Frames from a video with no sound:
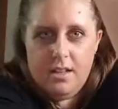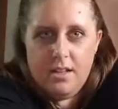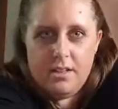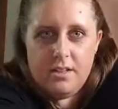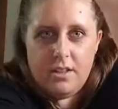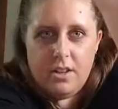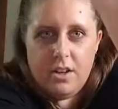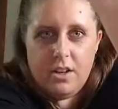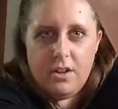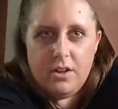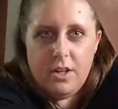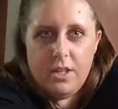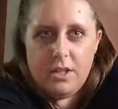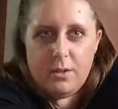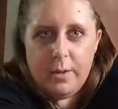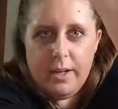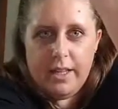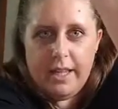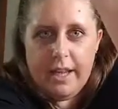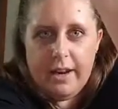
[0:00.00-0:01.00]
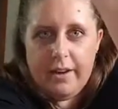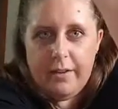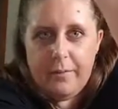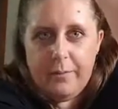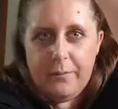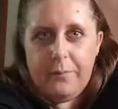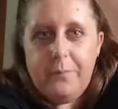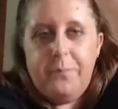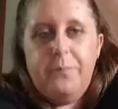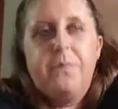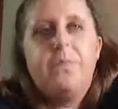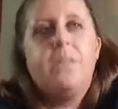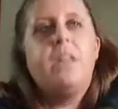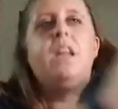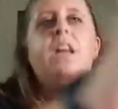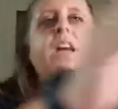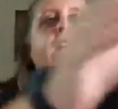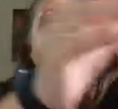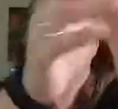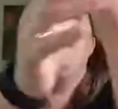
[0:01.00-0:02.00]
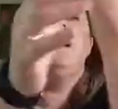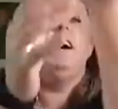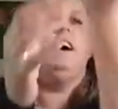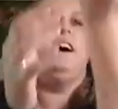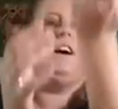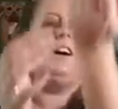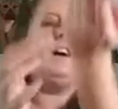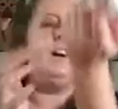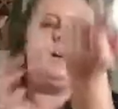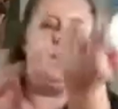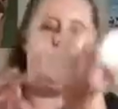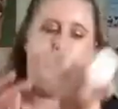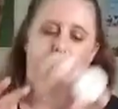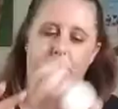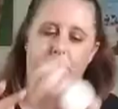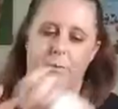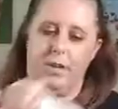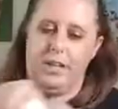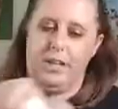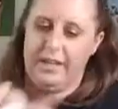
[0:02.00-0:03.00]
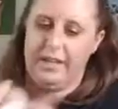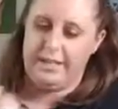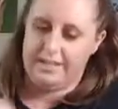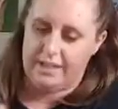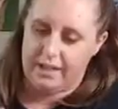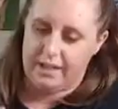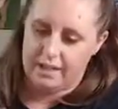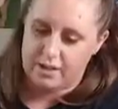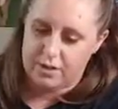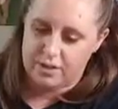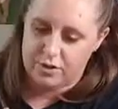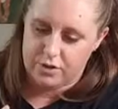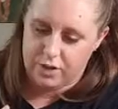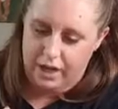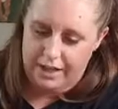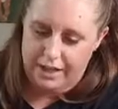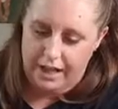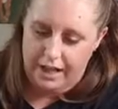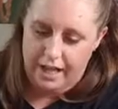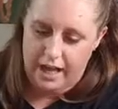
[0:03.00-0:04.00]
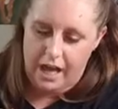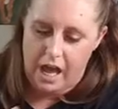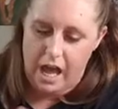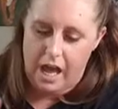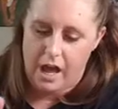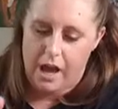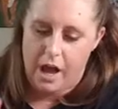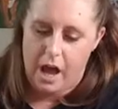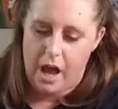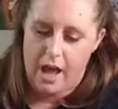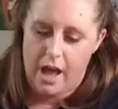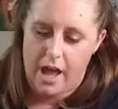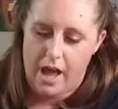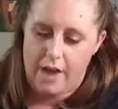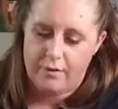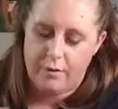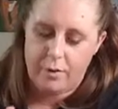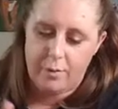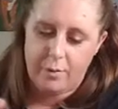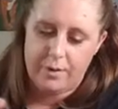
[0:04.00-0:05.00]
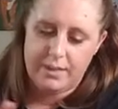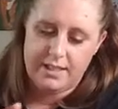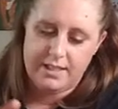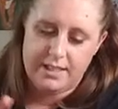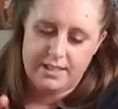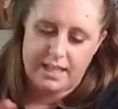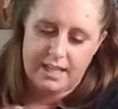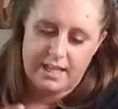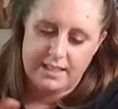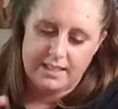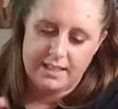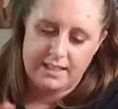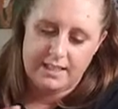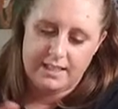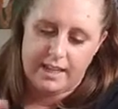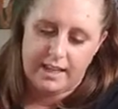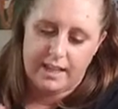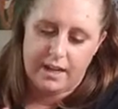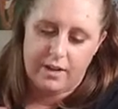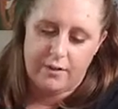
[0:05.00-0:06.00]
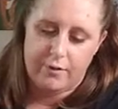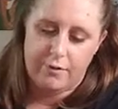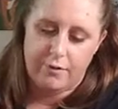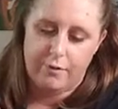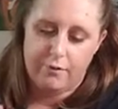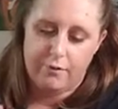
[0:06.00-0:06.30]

So it's right there. I'm really excited to try that. Everyone says it's like a